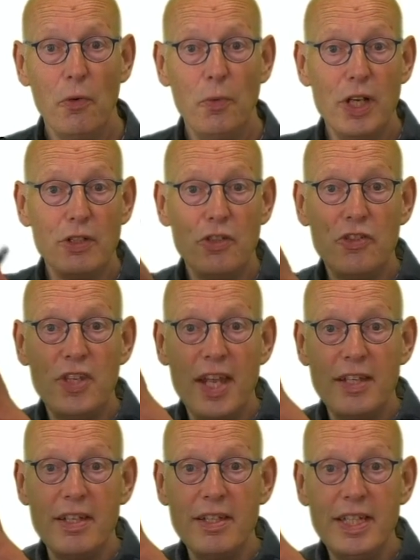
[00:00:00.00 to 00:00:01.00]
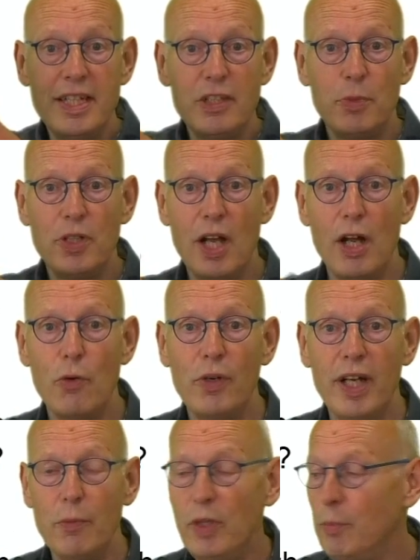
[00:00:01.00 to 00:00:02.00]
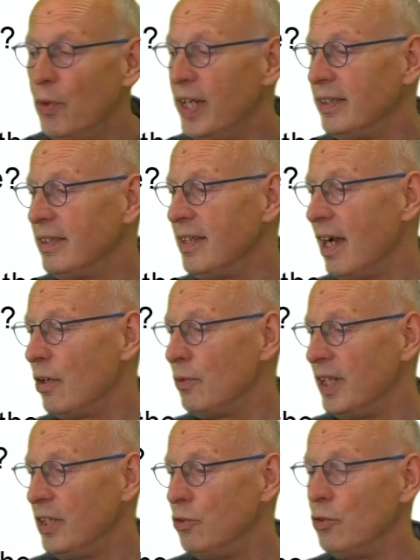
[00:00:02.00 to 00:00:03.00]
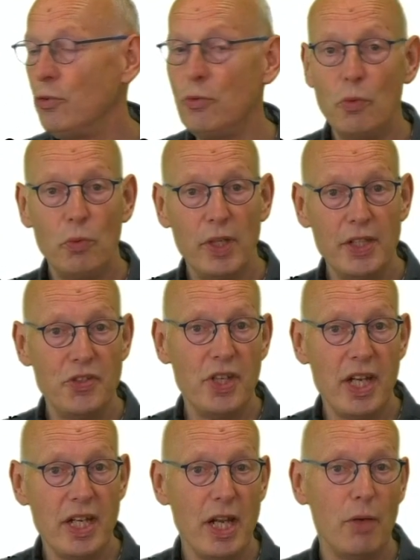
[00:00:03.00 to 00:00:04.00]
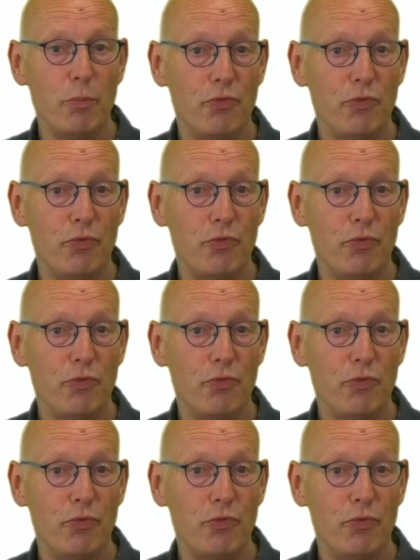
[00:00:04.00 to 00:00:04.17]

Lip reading: We understand the needs, but how can we break that down into, let's say,